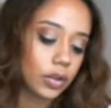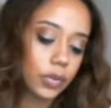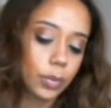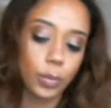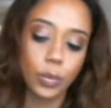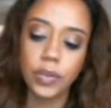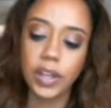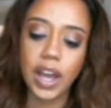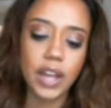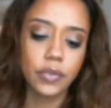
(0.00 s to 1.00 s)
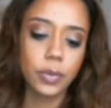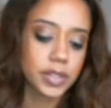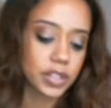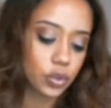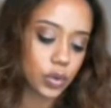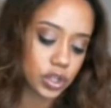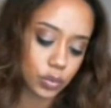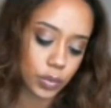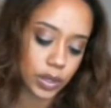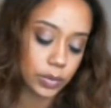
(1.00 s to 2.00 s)
from moving on from a situation
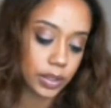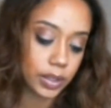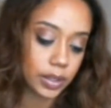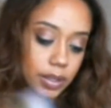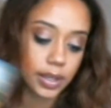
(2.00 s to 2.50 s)
the way you did.